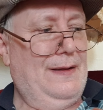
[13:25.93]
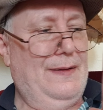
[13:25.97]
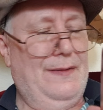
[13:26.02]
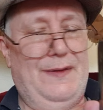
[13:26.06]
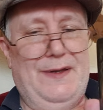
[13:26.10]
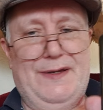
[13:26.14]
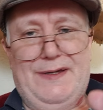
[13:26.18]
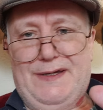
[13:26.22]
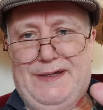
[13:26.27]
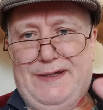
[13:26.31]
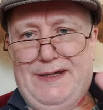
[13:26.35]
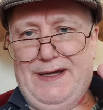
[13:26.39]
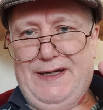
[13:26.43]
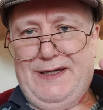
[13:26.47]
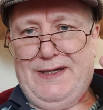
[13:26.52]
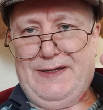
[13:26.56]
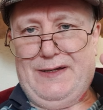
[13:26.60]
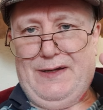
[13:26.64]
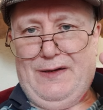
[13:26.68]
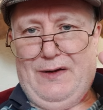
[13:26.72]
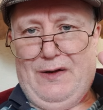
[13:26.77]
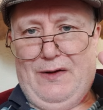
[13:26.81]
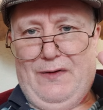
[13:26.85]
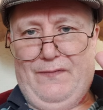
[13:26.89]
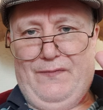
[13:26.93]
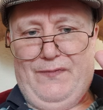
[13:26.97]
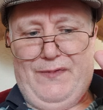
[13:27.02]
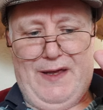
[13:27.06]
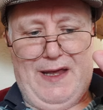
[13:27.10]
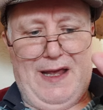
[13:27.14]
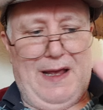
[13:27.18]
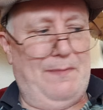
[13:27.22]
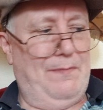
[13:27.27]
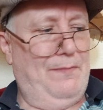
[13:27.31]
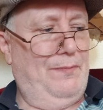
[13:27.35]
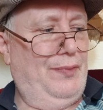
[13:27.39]
the sister of the
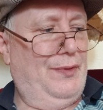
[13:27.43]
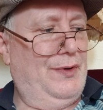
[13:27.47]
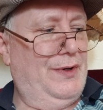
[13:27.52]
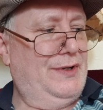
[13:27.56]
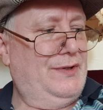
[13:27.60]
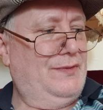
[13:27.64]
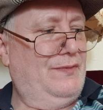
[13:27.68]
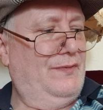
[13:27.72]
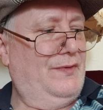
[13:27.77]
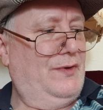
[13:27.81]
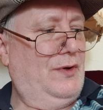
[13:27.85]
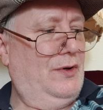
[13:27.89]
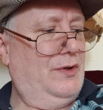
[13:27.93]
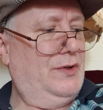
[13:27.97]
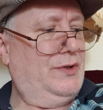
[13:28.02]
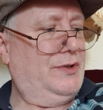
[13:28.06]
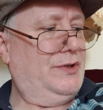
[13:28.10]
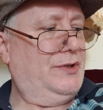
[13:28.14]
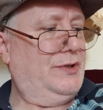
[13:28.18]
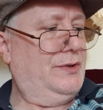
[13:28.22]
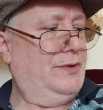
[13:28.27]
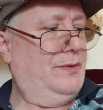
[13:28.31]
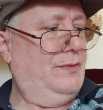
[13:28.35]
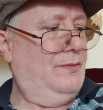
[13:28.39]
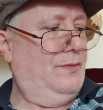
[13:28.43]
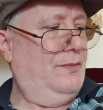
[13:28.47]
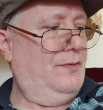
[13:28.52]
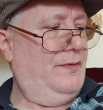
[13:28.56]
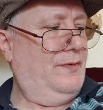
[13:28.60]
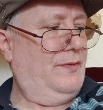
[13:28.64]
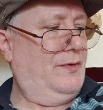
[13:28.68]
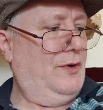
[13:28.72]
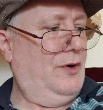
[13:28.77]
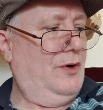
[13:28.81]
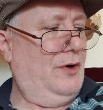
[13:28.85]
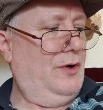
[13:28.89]
Empress. We've got,
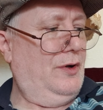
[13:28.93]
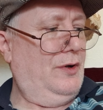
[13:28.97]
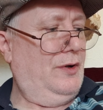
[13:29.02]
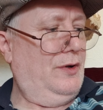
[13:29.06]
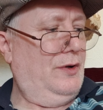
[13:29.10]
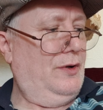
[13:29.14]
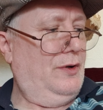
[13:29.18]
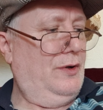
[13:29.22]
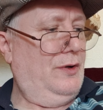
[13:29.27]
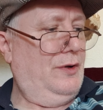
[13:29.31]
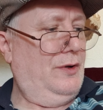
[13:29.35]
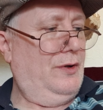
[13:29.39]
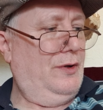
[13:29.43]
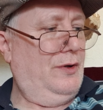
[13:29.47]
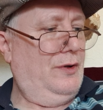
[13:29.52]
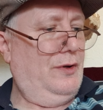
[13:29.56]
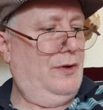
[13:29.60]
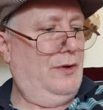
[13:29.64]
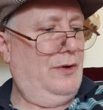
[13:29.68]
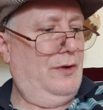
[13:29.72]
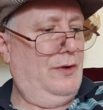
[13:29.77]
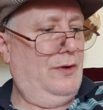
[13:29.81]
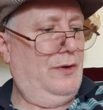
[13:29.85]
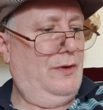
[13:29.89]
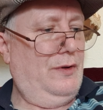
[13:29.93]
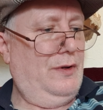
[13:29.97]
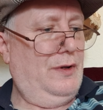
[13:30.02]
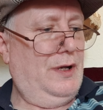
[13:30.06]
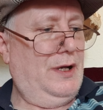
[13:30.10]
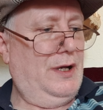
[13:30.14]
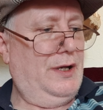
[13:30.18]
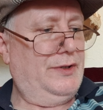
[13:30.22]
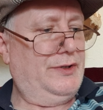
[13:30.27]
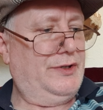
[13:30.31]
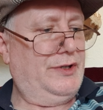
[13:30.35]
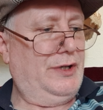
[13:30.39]
we've got,
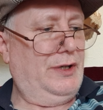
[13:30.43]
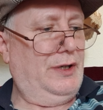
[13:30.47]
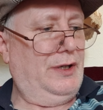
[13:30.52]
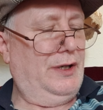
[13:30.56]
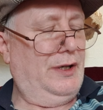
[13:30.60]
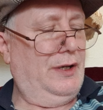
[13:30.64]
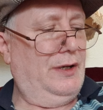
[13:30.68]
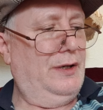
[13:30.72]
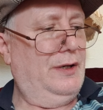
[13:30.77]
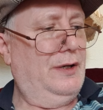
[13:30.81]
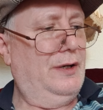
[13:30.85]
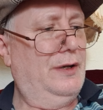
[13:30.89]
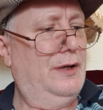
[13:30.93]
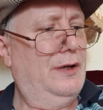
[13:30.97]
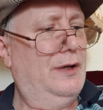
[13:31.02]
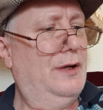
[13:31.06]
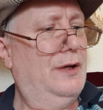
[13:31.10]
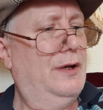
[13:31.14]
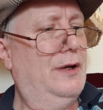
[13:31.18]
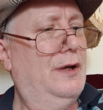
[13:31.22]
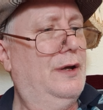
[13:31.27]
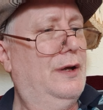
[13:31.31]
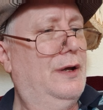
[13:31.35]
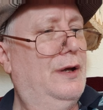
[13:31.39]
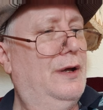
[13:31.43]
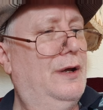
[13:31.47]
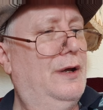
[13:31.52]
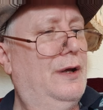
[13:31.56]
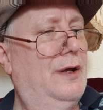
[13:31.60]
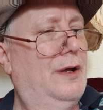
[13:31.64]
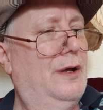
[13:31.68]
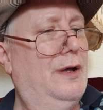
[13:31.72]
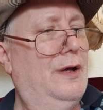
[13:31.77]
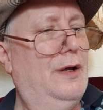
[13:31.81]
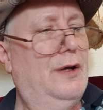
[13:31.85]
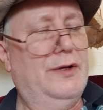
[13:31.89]
actually,
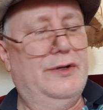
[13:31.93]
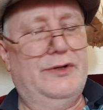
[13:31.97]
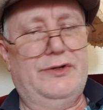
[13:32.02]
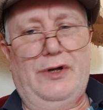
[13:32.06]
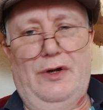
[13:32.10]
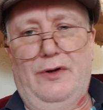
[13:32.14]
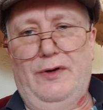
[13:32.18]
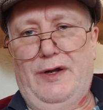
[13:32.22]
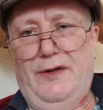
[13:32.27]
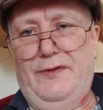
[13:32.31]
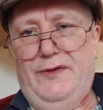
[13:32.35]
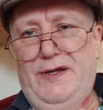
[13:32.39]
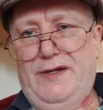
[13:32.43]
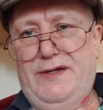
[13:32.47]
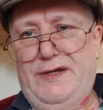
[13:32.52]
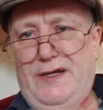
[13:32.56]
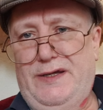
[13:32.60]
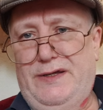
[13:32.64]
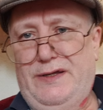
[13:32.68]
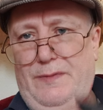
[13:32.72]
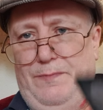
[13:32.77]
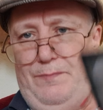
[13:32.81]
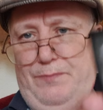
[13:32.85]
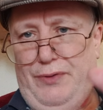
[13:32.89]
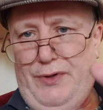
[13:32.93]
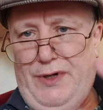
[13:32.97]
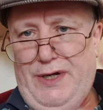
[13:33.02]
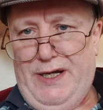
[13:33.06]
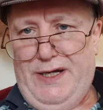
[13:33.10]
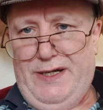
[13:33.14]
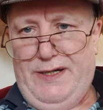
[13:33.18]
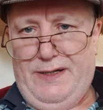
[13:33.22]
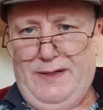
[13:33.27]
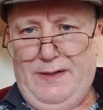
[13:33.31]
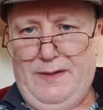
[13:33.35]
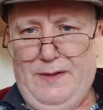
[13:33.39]
sorry, this is the
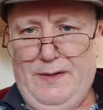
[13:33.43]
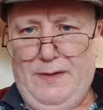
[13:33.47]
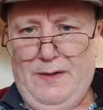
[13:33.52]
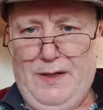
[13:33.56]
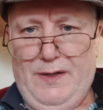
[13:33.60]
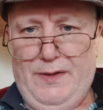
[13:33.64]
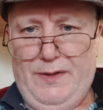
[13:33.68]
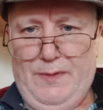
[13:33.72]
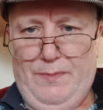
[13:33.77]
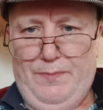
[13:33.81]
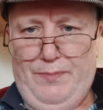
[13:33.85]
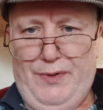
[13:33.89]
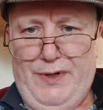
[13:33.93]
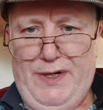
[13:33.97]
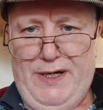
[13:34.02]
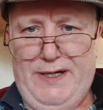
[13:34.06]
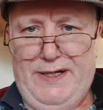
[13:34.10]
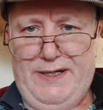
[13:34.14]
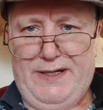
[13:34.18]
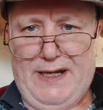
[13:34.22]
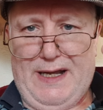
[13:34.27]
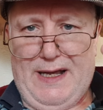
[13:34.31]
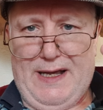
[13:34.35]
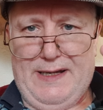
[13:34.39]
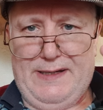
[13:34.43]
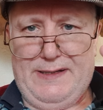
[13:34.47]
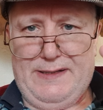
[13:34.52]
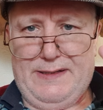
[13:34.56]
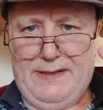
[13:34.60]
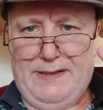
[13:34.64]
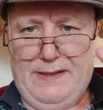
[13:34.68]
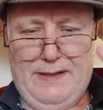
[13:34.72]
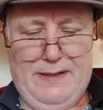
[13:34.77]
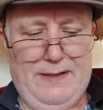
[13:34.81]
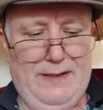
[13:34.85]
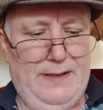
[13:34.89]
priest, the
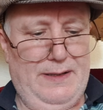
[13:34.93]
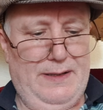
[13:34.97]
priestess.